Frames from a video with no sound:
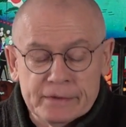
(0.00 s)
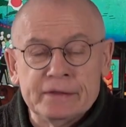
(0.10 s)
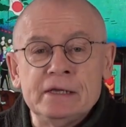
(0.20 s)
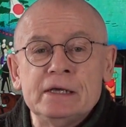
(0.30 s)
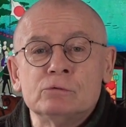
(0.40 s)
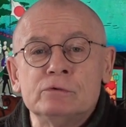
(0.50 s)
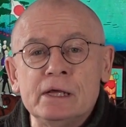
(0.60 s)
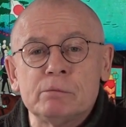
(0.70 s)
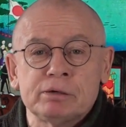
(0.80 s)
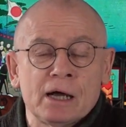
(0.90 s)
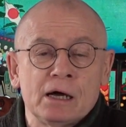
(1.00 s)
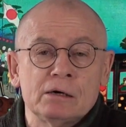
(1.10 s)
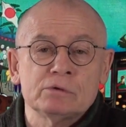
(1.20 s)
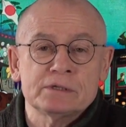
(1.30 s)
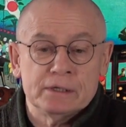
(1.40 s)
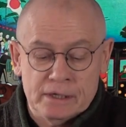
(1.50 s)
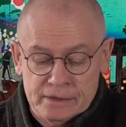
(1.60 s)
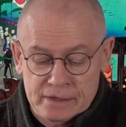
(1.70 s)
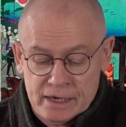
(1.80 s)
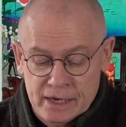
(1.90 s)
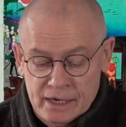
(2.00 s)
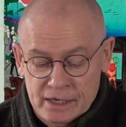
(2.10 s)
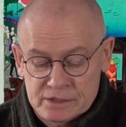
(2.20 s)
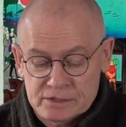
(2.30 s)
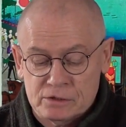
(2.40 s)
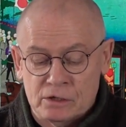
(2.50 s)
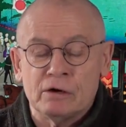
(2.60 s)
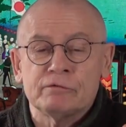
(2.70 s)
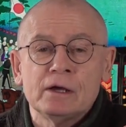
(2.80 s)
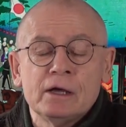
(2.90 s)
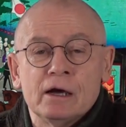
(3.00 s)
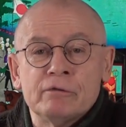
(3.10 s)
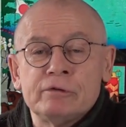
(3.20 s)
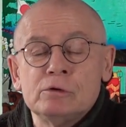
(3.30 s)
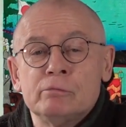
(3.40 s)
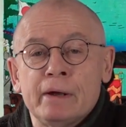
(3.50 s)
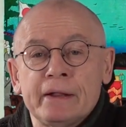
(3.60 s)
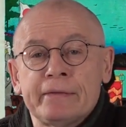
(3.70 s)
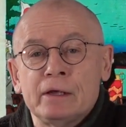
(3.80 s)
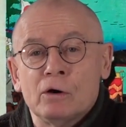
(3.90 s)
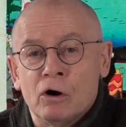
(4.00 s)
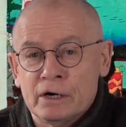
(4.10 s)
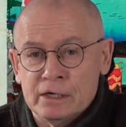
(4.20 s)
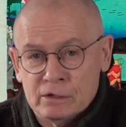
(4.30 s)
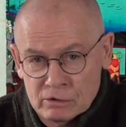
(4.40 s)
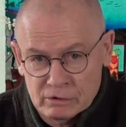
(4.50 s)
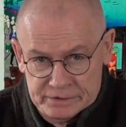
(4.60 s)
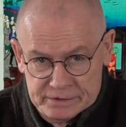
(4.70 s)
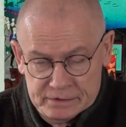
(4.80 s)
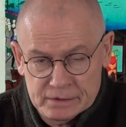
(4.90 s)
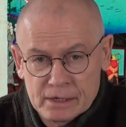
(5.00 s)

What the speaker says: The real power was in the hands of a few wealthy oligarchs.